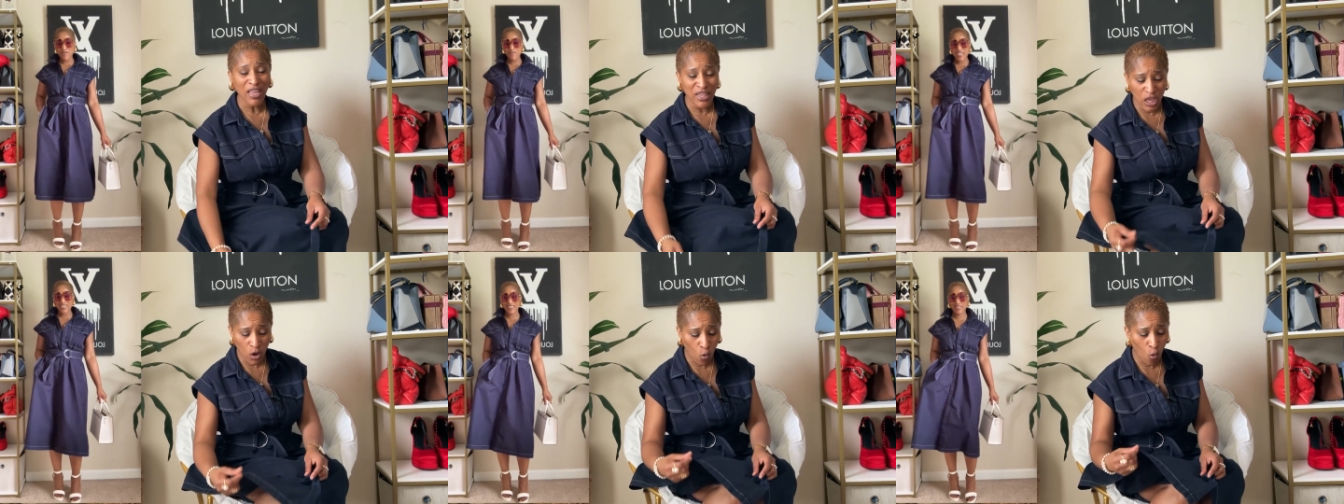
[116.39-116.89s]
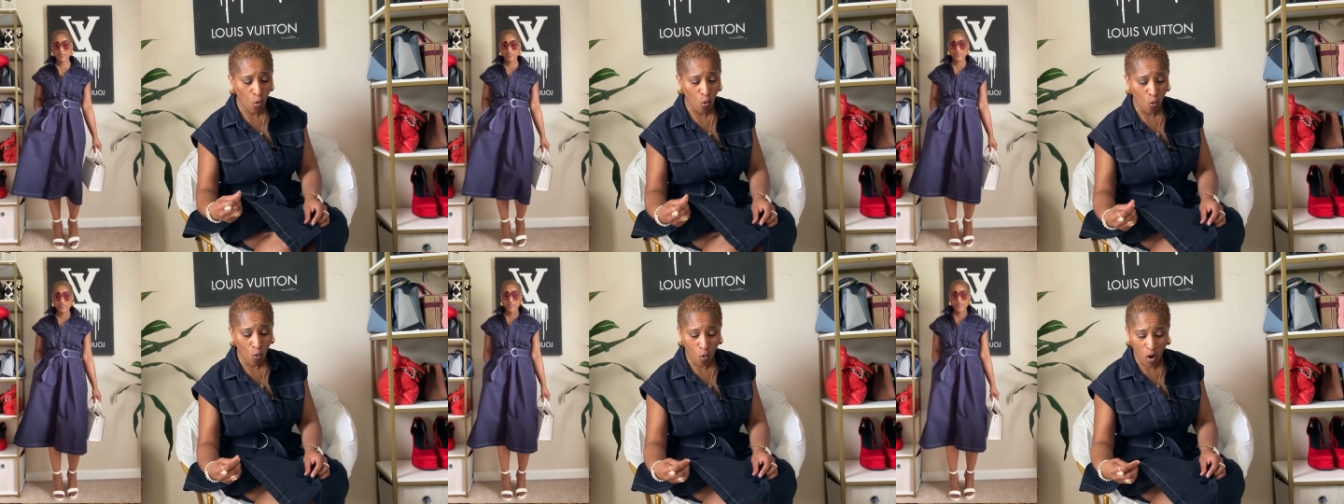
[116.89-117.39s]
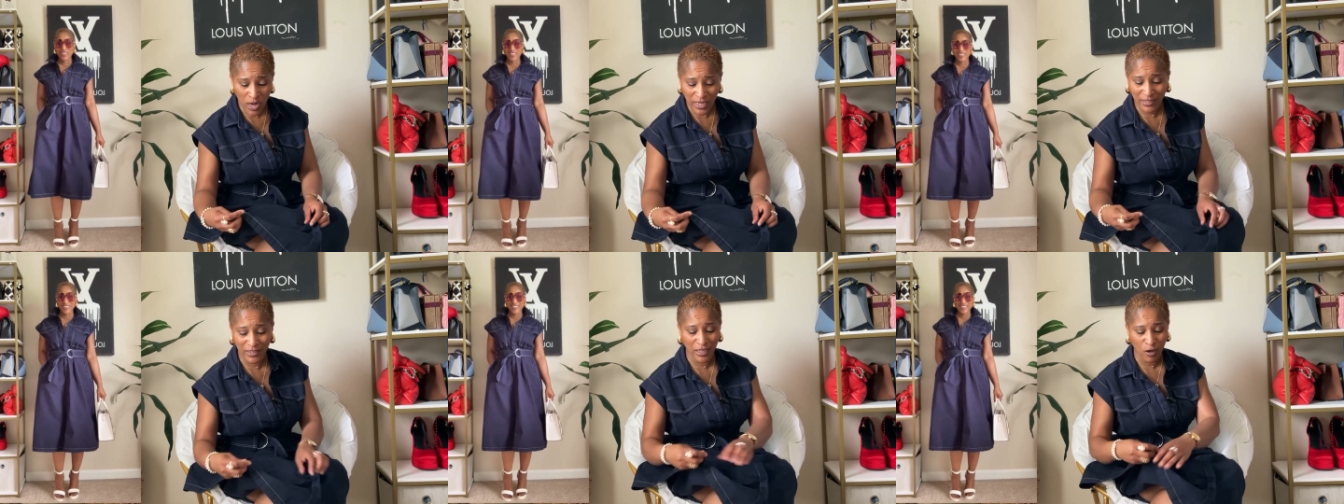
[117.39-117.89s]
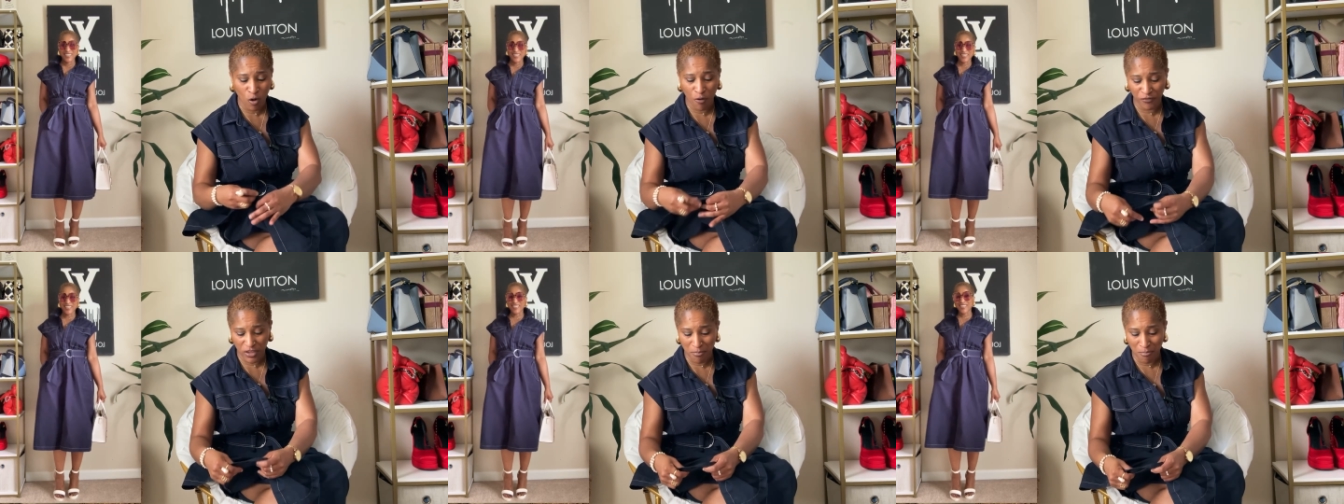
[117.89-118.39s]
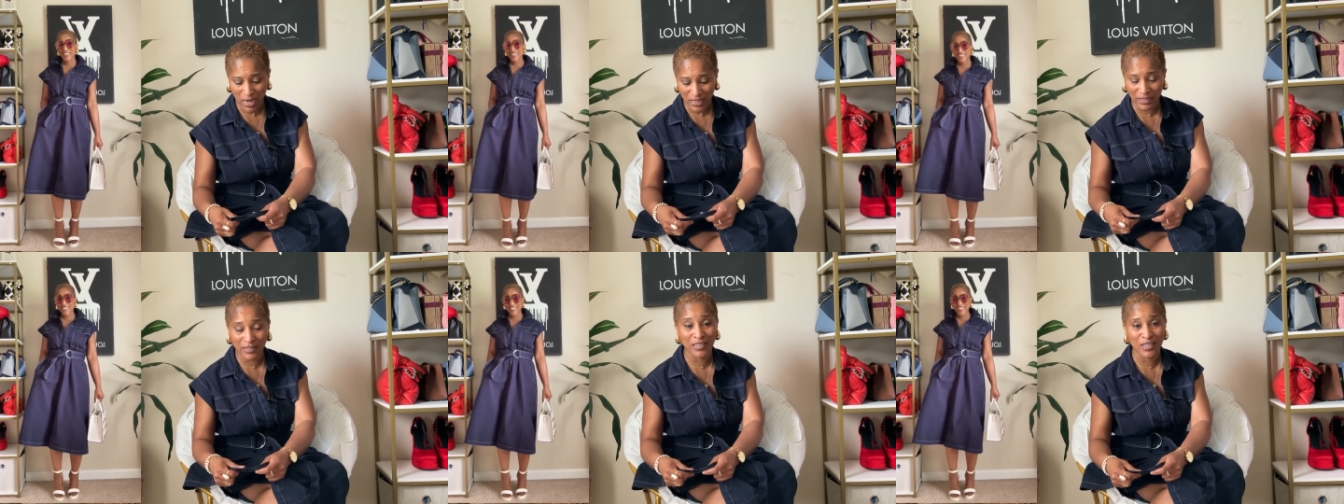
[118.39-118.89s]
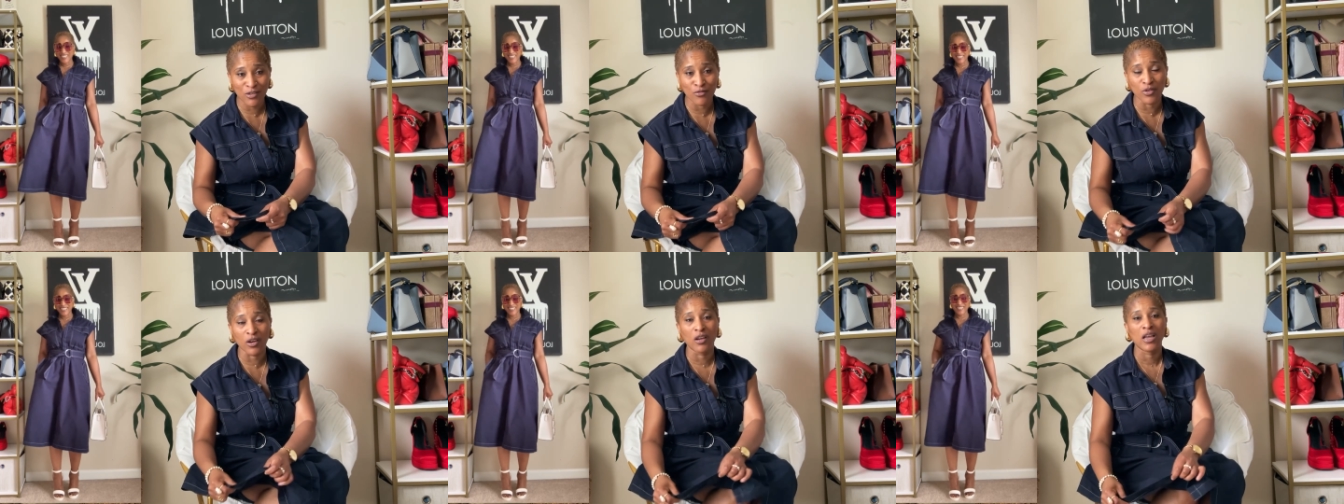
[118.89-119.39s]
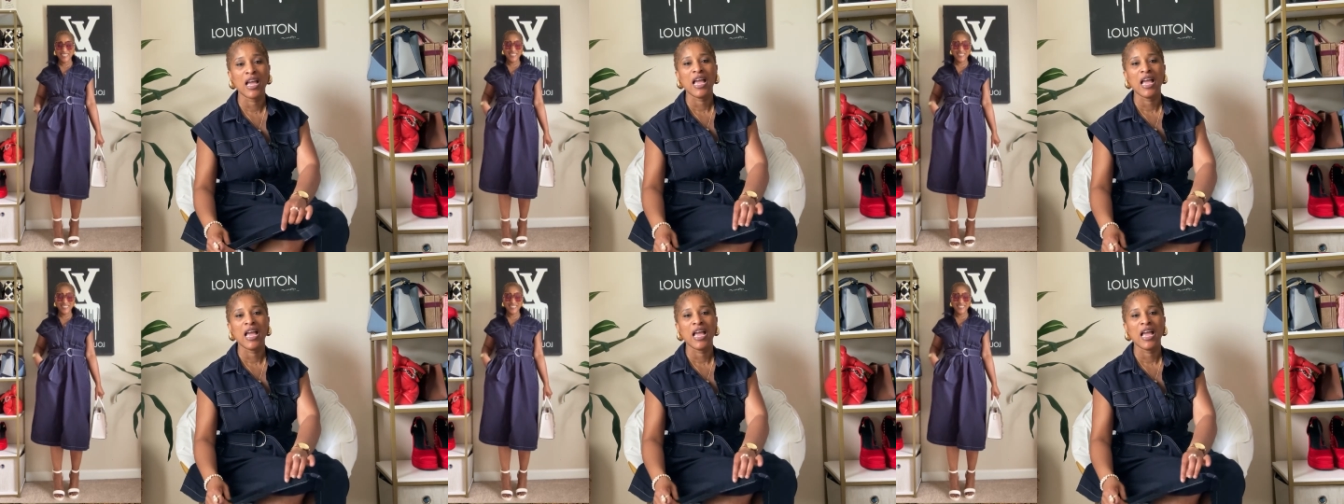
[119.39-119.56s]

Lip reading: The quality of the material